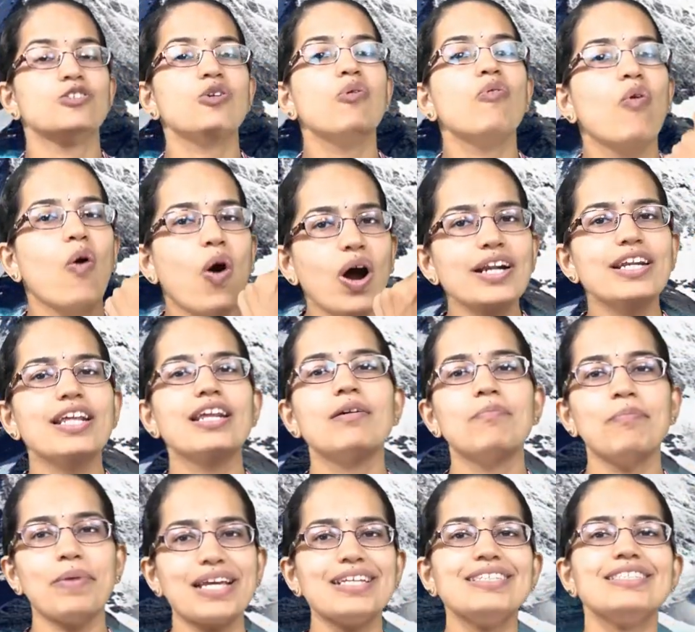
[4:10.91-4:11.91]
So what
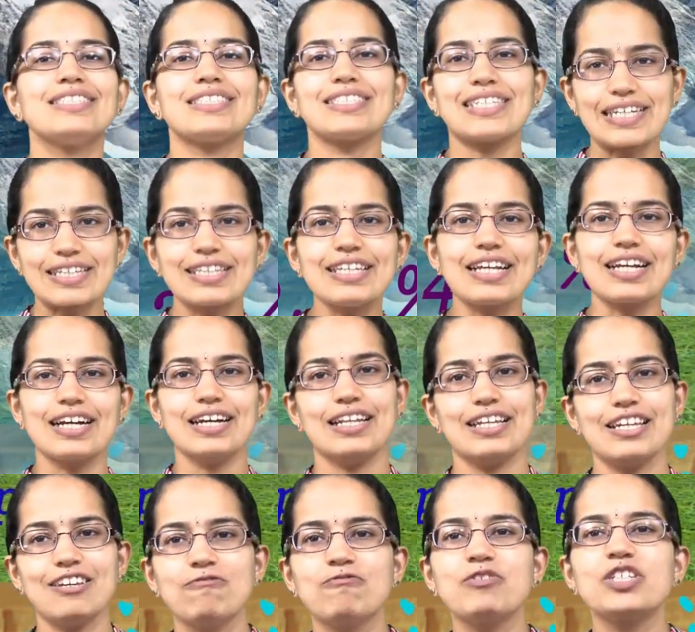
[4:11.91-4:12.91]
remains
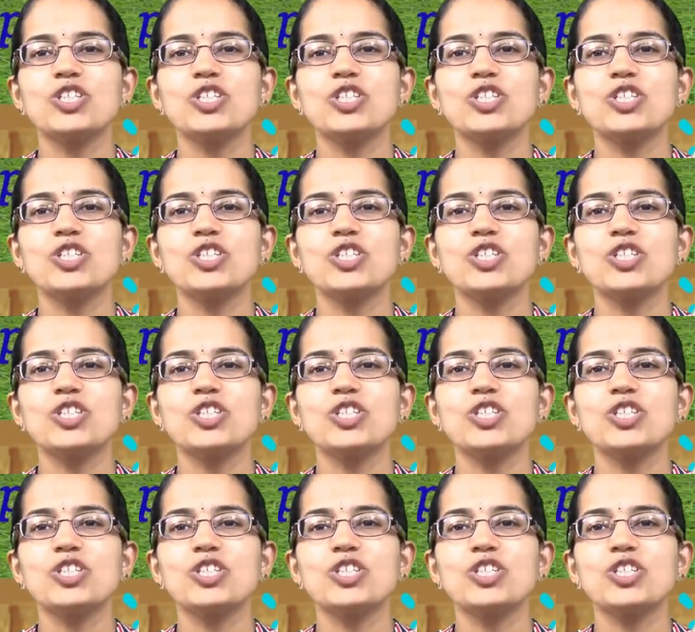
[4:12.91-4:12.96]
technically,